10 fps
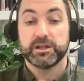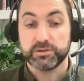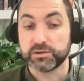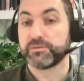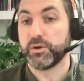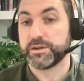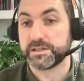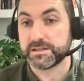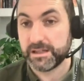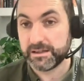youth
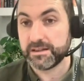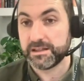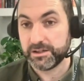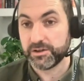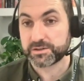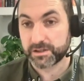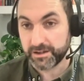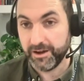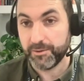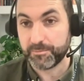voices in the years to
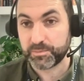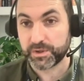come?